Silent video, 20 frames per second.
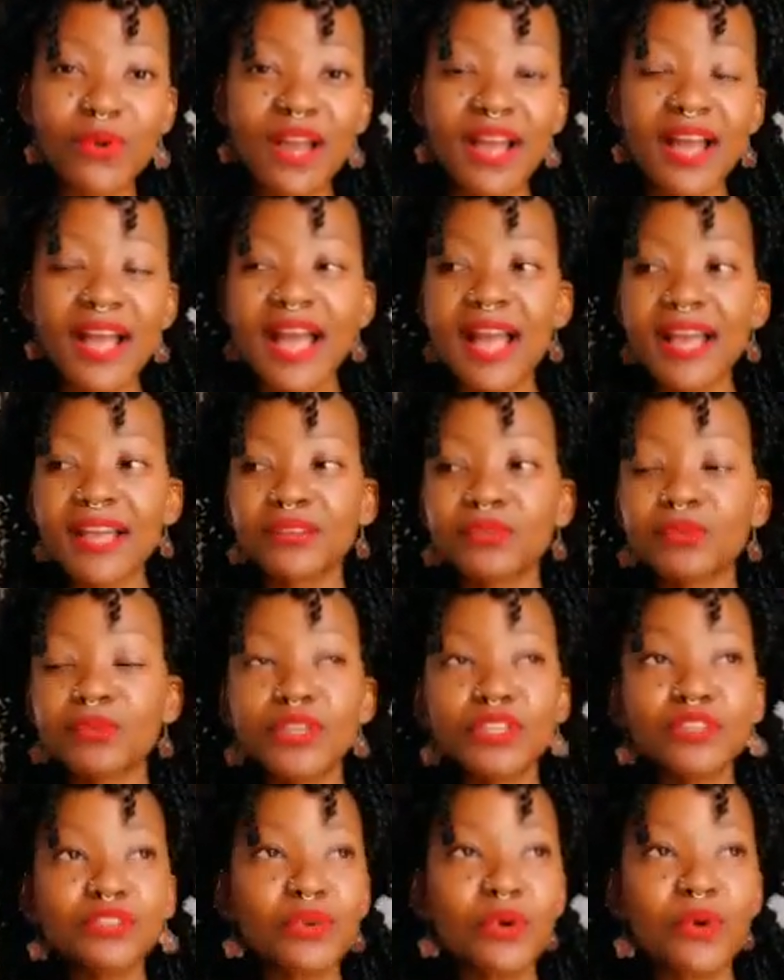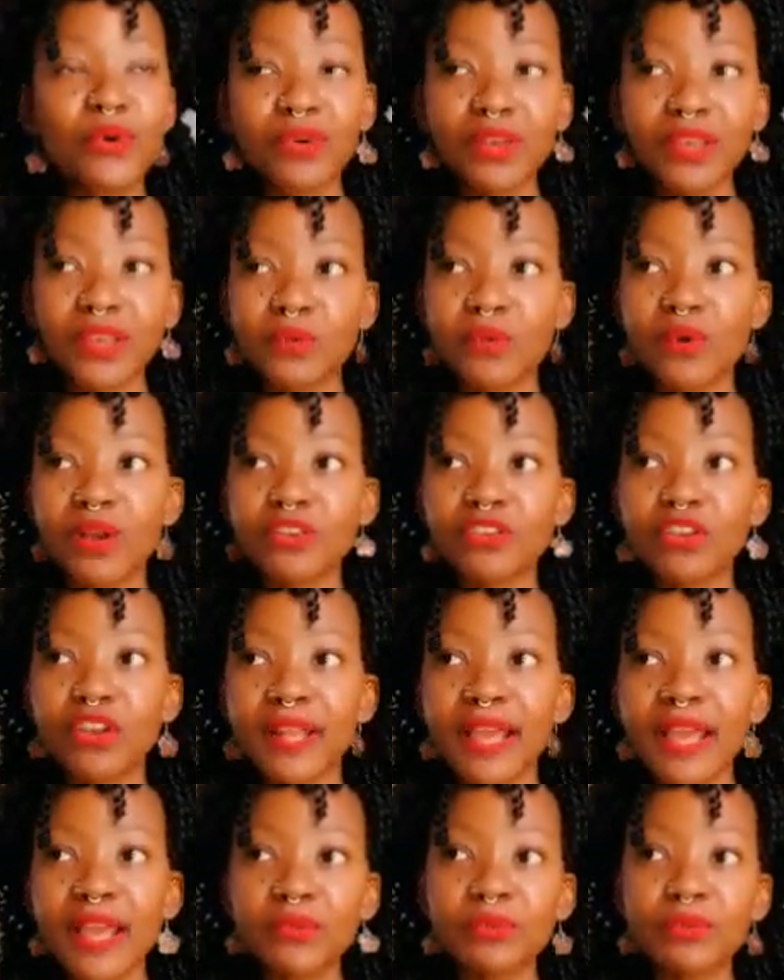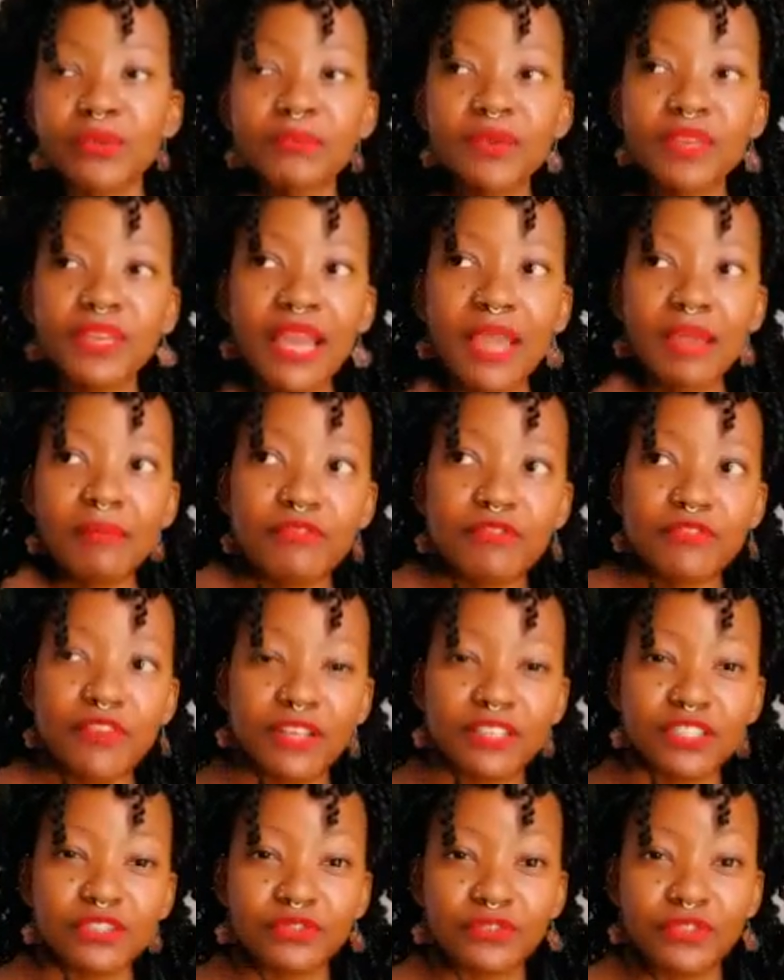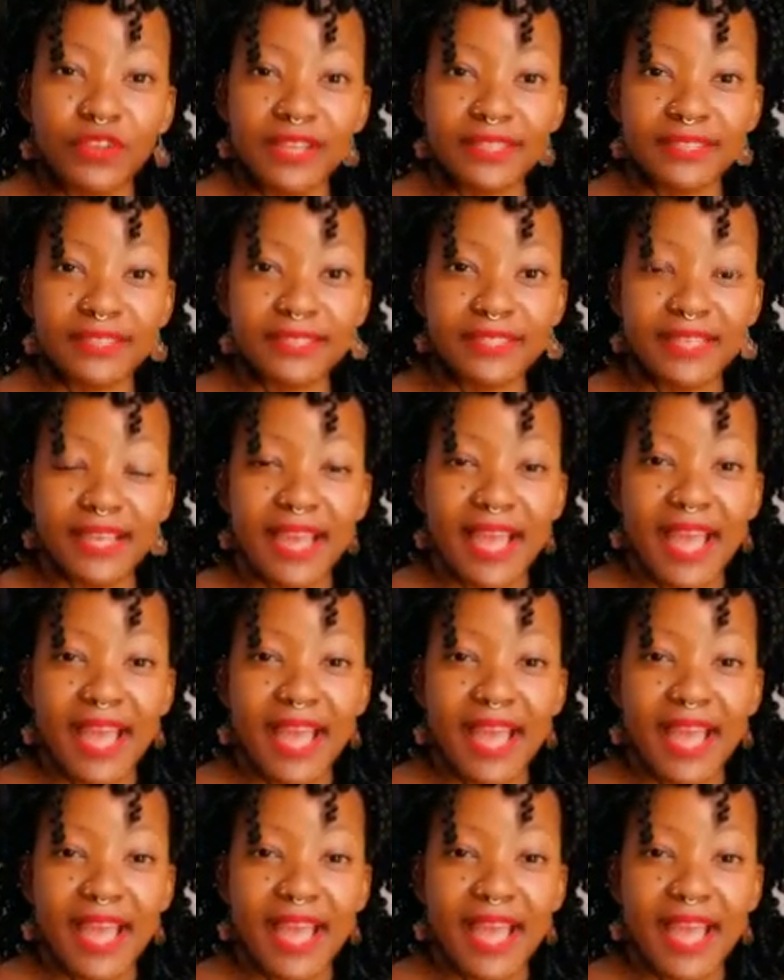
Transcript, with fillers: and we talked and whatnot, and we became fast friends,